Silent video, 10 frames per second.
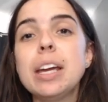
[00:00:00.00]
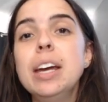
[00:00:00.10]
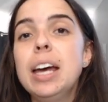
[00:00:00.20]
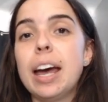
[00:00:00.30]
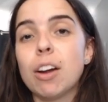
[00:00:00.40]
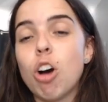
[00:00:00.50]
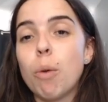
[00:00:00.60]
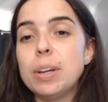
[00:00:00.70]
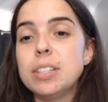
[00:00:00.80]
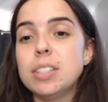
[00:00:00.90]
and I can't
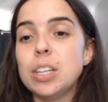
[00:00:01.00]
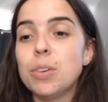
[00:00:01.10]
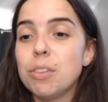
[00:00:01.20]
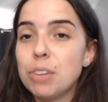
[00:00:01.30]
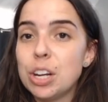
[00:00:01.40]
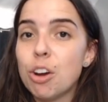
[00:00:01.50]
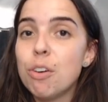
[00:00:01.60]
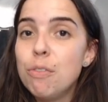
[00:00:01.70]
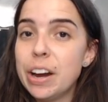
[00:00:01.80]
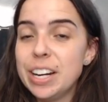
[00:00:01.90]
wait to see you in a
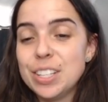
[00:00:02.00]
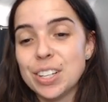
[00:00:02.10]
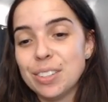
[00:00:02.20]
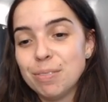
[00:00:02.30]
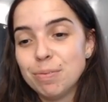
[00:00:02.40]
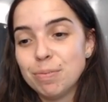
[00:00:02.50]
video very soon.